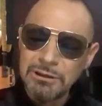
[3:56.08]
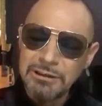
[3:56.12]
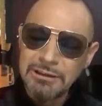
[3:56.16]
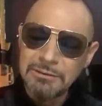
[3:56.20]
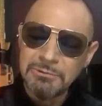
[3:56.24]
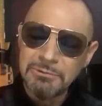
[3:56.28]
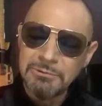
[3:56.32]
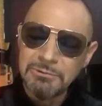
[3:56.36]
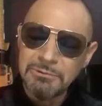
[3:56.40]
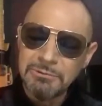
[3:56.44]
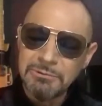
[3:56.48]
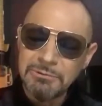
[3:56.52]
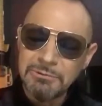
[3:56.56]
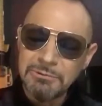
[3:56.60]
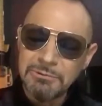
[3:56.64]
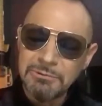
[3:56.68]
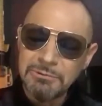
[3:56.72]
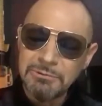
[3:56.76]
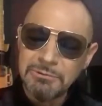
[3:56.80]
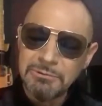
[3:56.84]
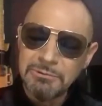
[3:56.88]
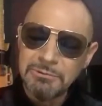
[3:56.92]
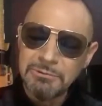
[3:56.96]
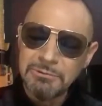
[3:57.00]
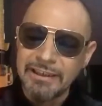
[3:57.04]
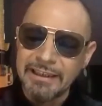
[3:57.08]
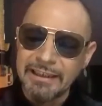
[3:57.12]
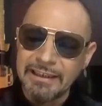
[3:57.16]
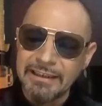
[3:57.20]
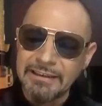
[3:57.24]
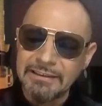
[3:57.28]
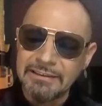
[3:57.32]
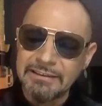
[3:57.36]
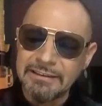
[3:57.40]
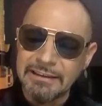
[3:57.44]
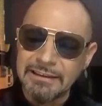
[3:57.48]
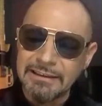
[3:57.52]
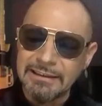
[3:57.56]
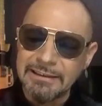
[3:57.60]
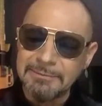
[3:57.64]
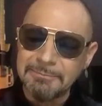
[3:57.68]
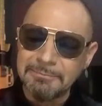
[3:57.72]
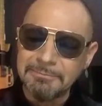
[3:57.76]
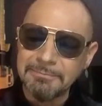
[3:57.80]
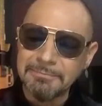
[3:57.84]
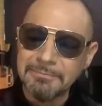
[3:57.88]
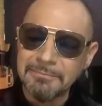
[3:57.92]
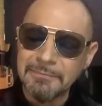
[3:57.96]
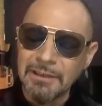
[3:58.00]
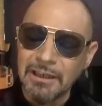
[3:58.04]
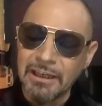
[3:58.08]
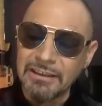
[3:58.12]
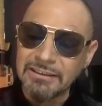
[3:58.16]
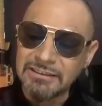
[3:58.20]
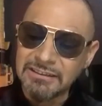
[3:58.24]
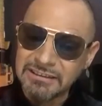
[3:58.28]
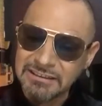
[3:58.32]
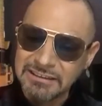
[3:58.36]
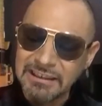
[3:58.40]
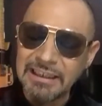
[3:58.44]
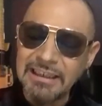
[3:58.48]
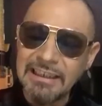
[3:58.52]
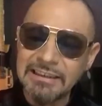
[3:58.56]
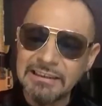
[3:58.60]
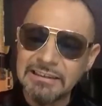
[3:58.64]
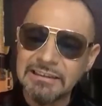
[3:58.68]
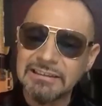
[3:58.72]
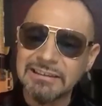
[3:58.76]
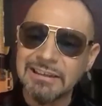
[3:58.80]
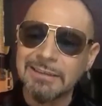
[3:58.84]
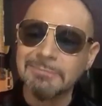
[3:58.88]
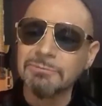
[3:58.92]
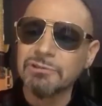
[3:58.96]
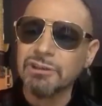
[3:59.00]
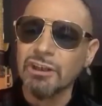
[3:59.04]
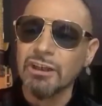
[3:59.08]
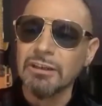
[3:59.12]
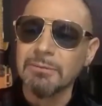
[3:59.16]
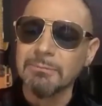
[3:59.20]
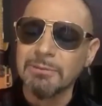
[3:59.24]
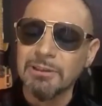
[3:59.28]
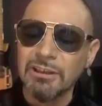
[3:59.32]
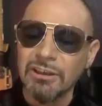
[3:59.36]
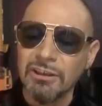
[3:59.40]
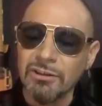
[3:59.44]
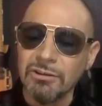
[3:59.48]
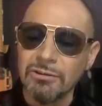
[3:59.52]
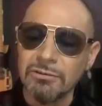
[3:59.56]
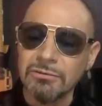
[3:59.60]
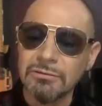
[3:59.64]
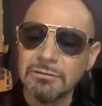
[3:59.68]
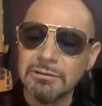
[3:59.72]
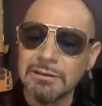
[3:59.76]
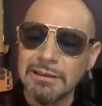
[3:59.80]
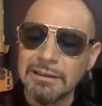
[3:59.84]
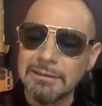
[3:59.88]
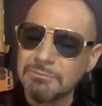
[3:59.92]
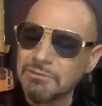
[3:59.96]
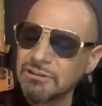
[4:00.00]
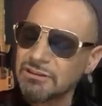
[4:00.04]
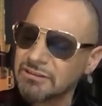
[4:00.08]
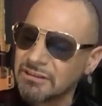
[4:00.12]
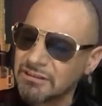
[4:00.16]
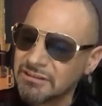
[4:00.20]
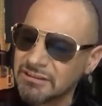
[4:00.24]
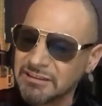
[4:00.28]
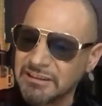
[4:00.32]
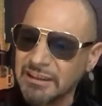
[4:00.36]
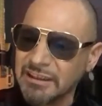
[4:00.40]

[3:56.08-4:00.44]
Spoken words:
that was a song that I had I'd started some time ago, just a